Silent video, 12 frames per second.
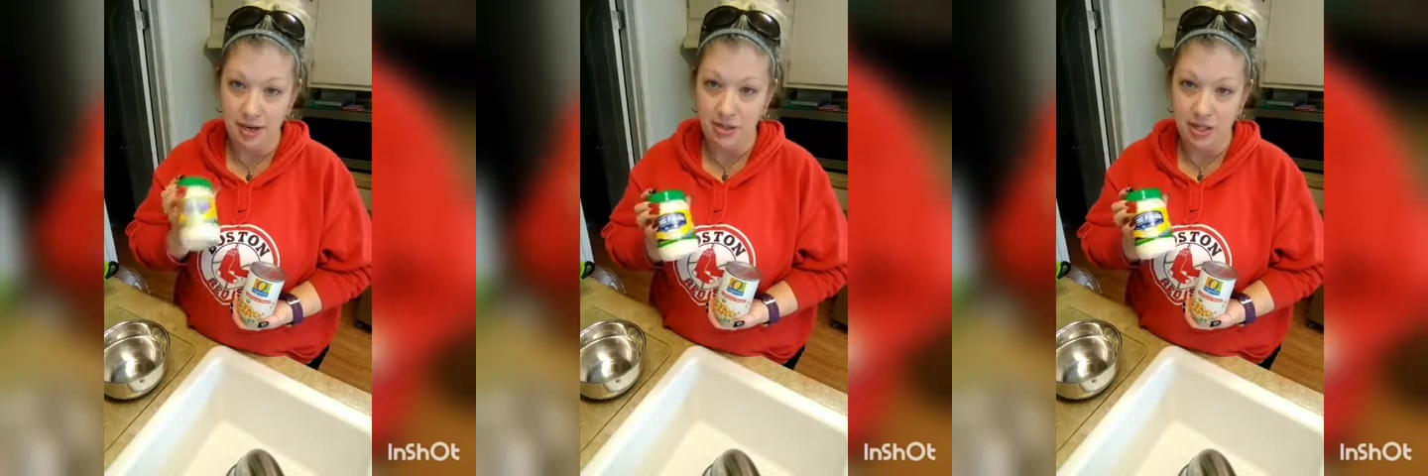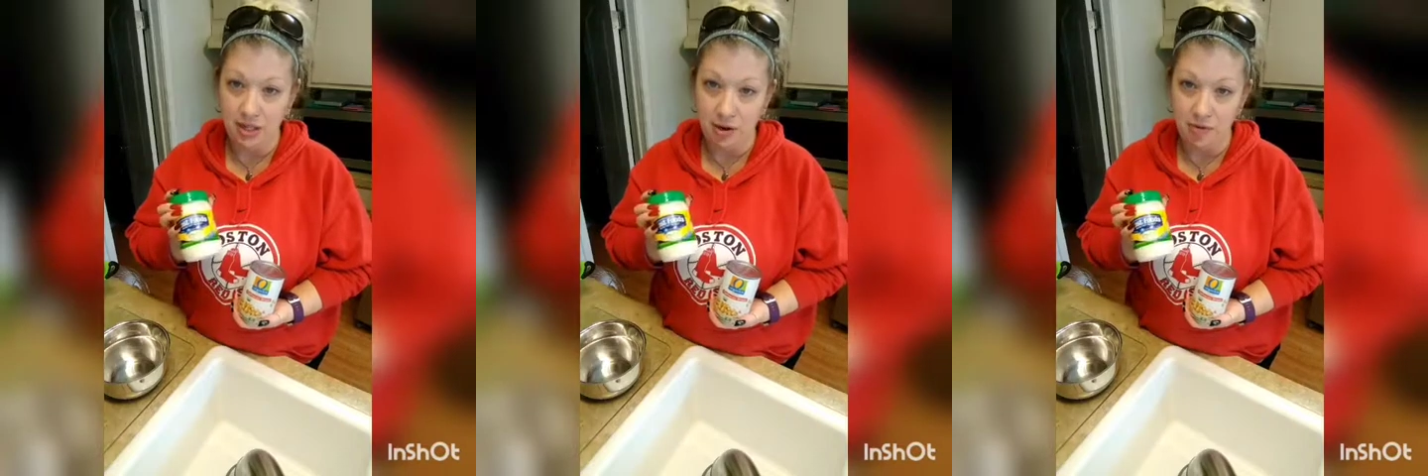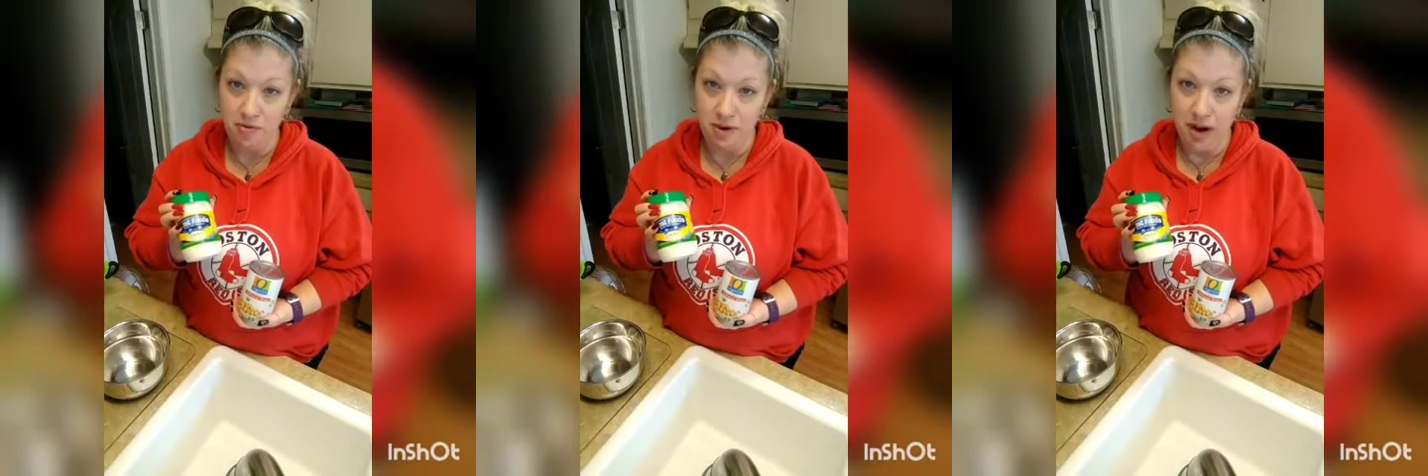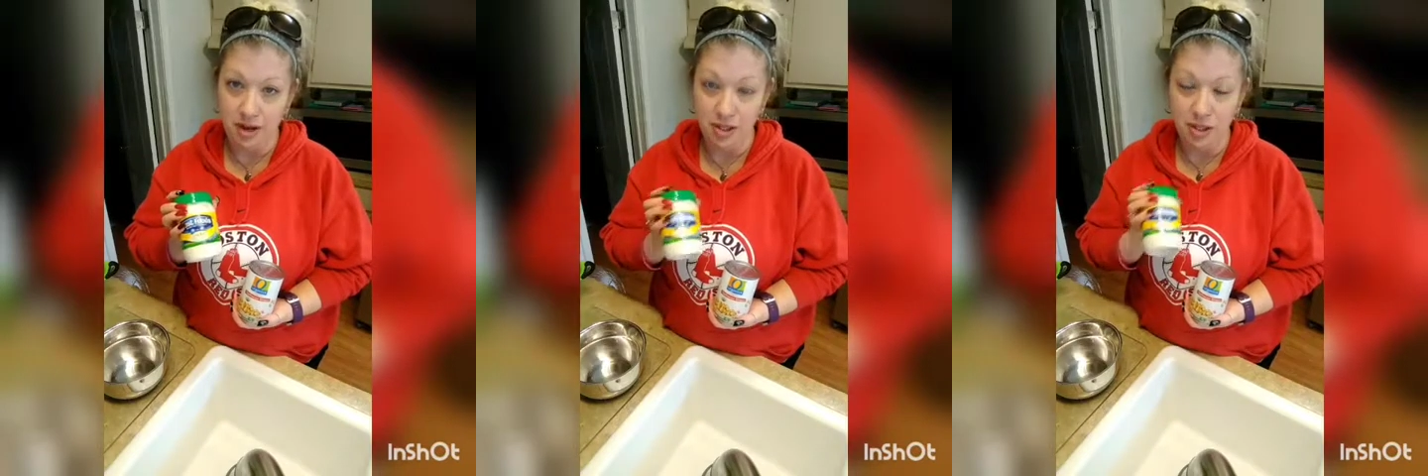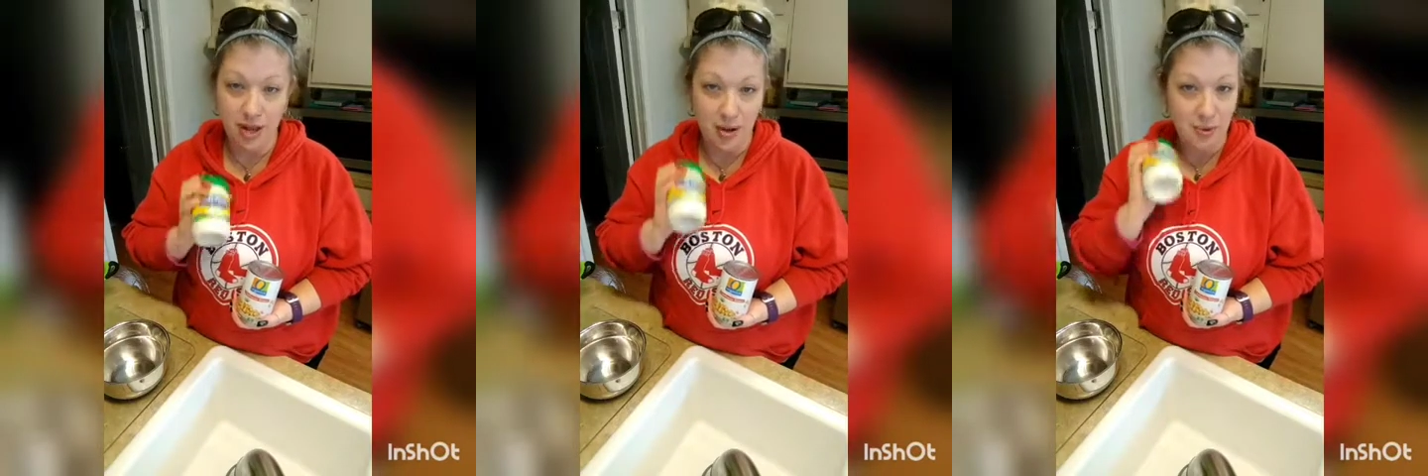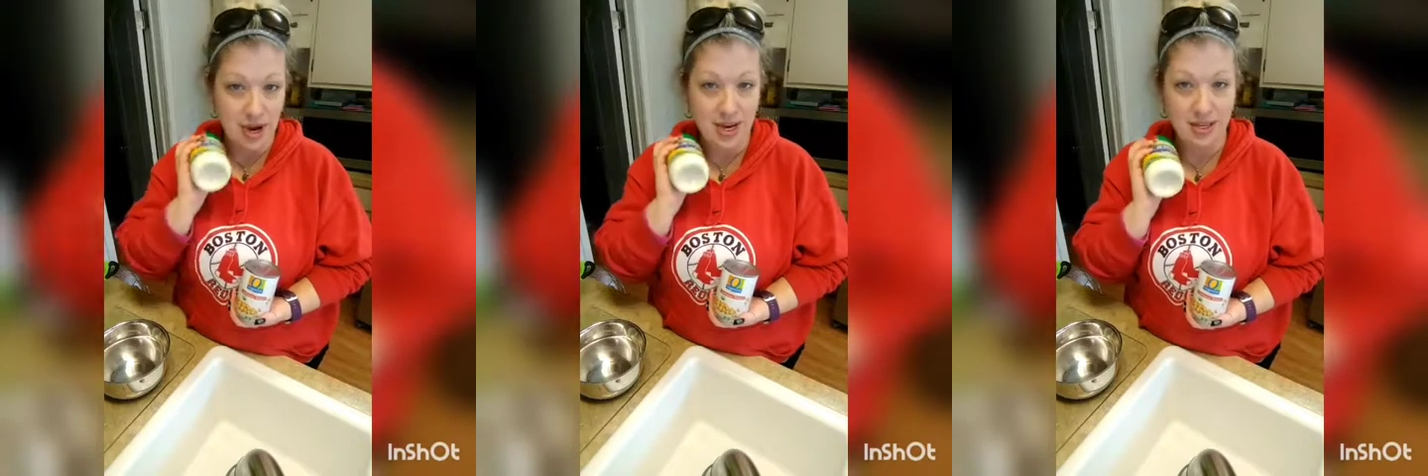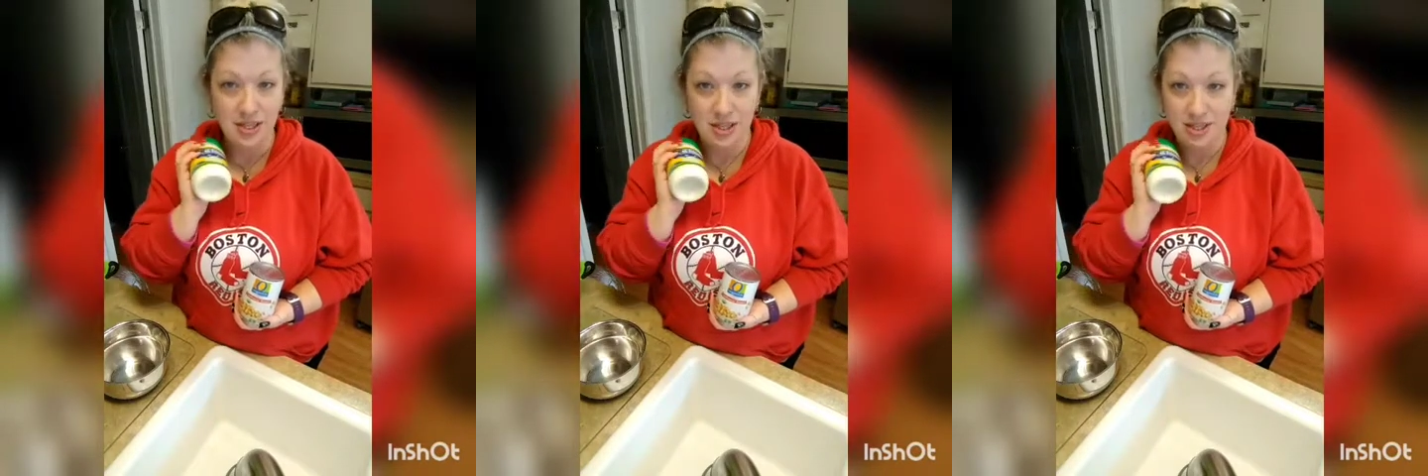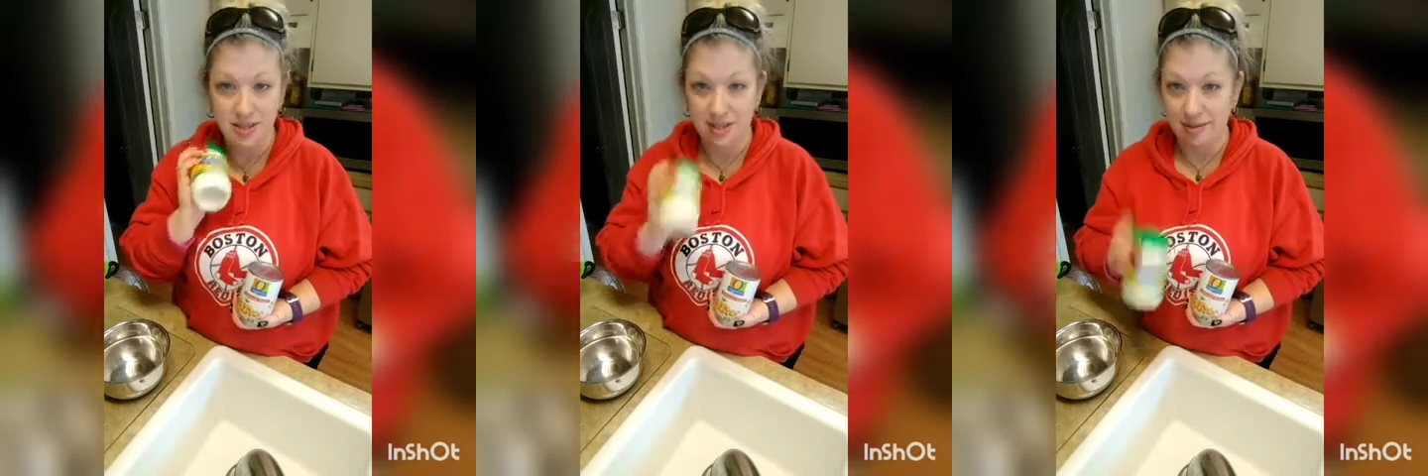use the low fat, so that way
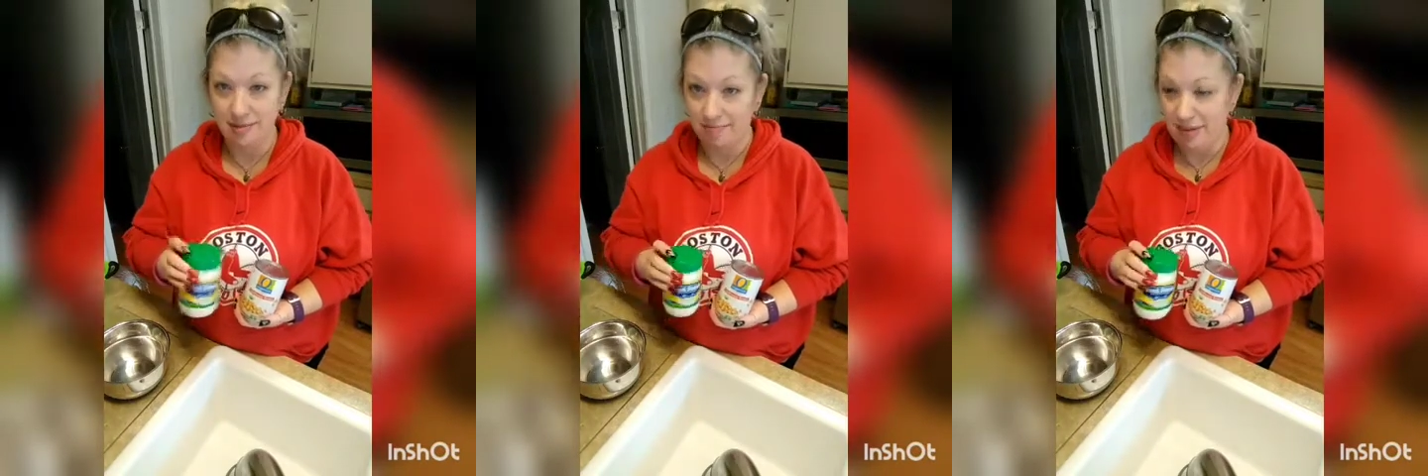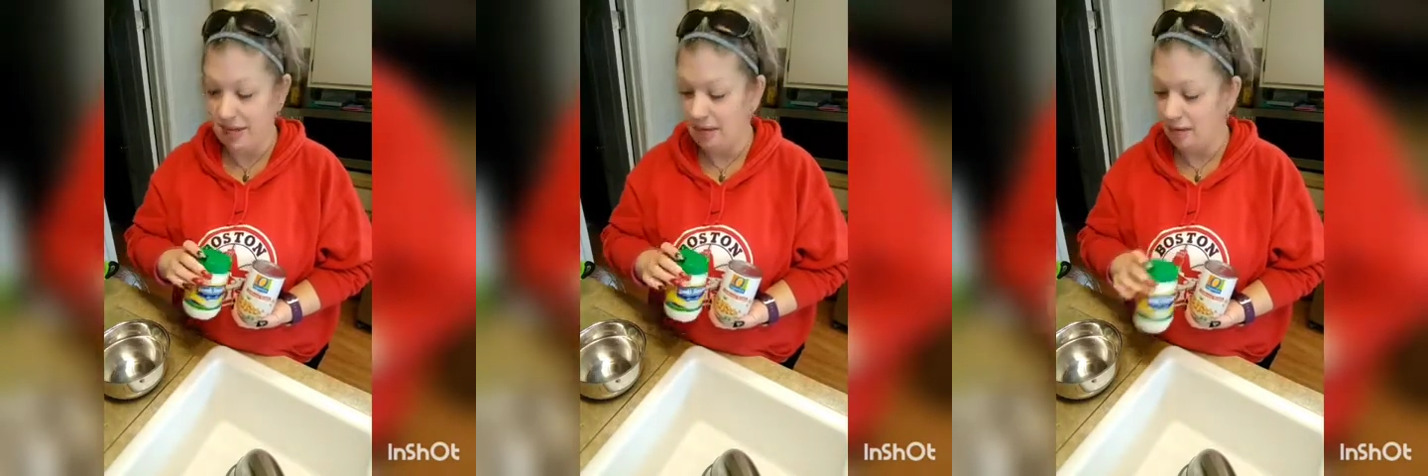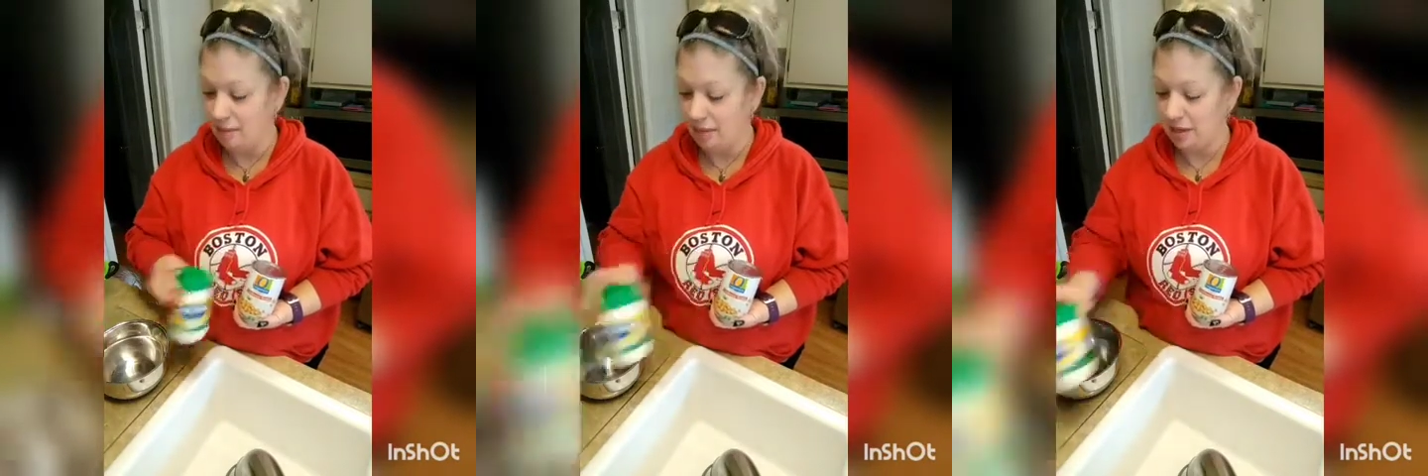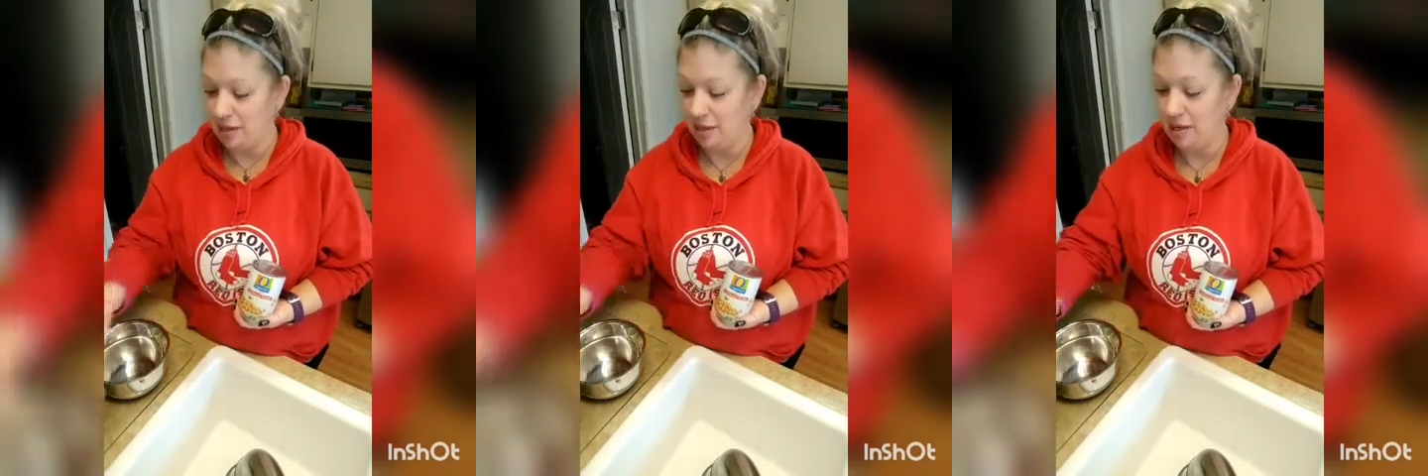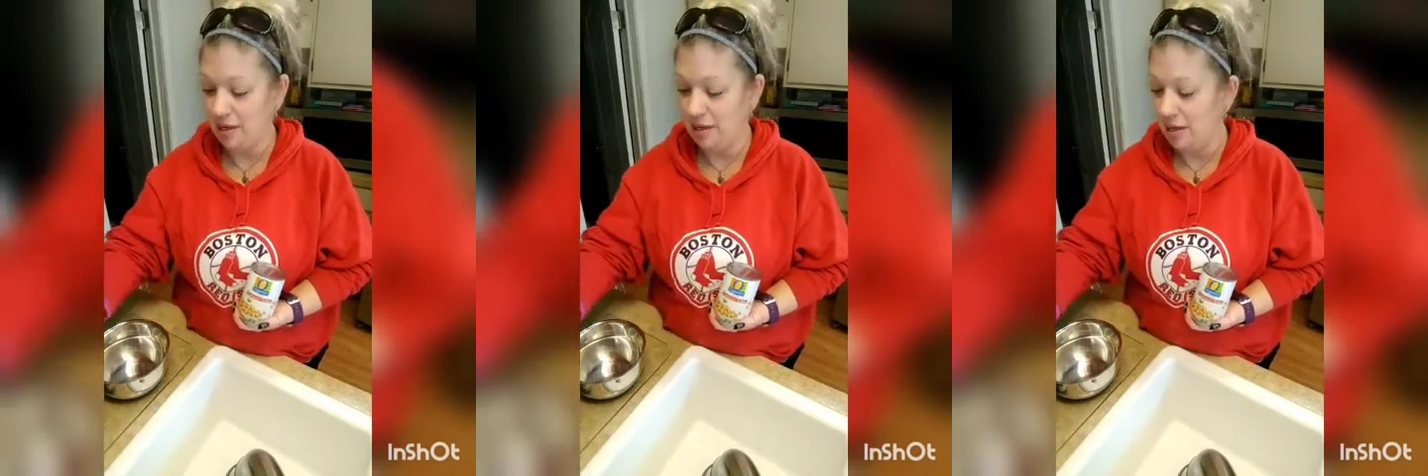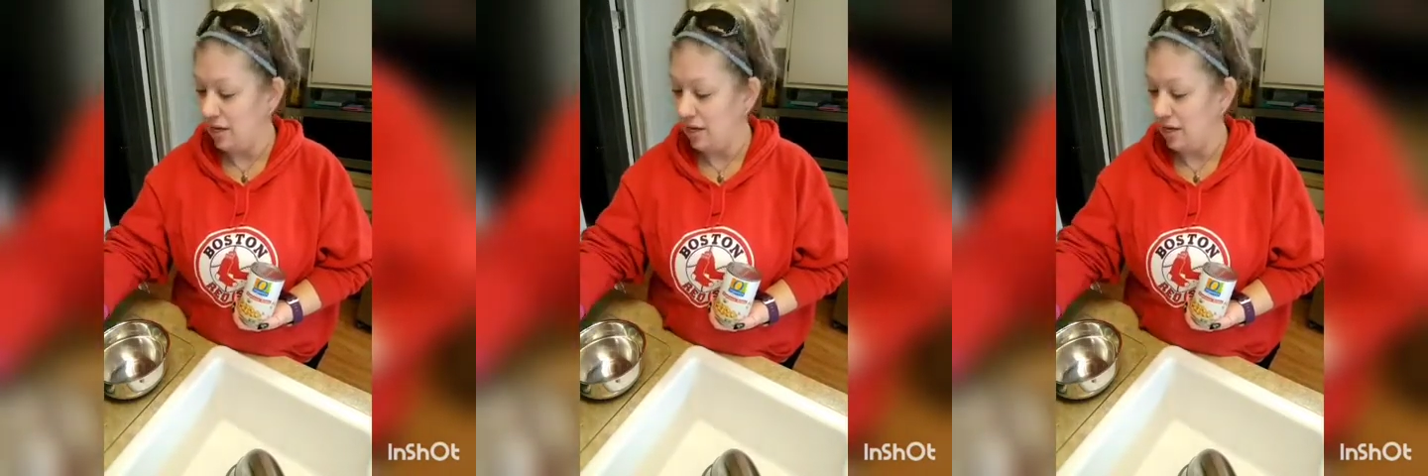it keeps the